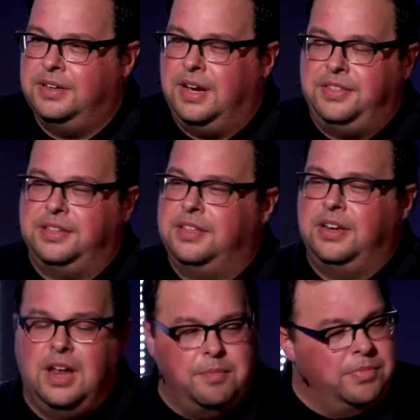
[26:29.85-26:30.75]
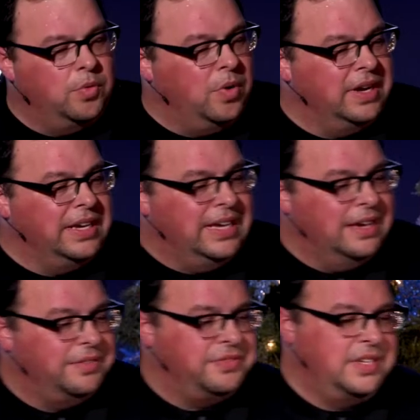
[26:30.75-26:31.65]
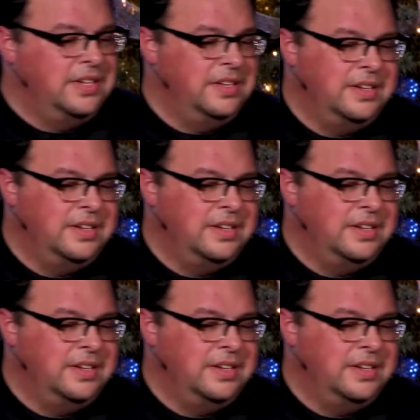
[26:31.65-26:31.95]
I think the number one gift